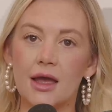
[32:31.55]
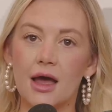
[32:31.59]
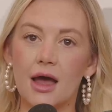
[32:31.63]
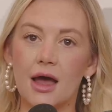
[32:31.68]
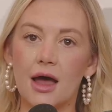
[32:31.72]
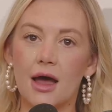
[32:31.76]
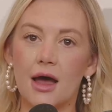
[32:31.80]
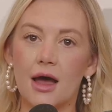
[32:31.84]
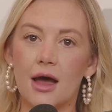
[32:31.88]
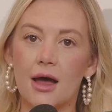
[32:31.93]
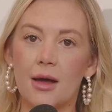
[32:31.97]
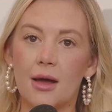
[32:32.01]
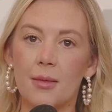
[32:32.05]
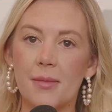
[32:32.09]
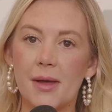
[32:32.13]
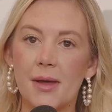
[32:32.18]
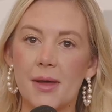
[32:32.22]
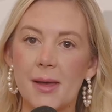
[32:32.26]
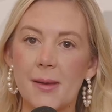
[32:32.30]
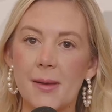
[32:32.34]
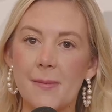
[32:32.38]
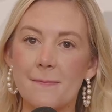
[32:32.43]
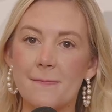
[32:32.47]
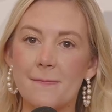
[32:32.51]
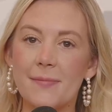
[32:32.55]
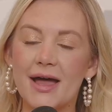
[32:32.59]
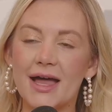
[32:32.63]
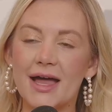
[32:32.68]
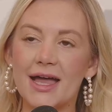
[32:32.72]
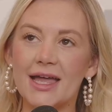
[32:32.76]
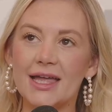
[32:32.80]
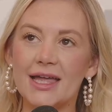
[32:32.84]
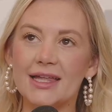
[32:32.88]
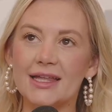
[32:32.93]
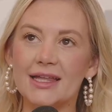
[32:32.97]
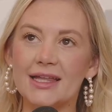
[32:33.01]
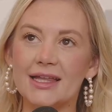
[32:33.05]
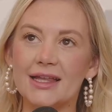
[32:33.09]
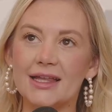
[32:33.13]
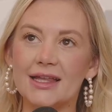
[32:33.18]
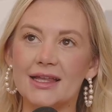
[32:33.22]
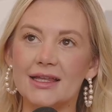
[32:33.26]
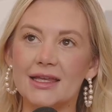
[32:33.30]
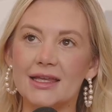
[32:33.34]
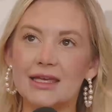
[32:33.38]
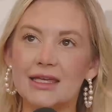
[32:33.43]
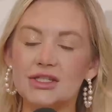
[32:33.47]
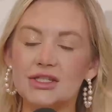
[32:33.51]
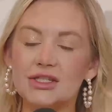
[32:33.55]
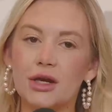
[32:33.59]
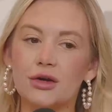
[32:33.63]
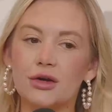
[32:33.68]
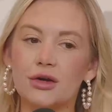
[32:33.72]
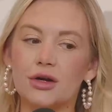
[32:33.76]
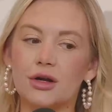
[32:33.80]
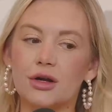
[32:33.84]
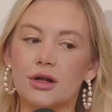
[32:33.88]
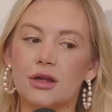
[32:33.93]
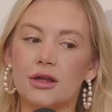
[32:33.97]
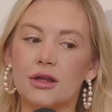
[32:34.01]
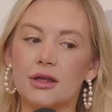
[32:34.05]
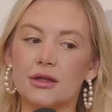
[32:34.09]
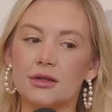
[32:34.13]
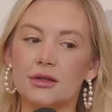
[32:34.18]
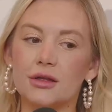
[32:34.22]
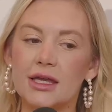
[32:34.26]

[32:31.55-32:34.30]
Um, but in general,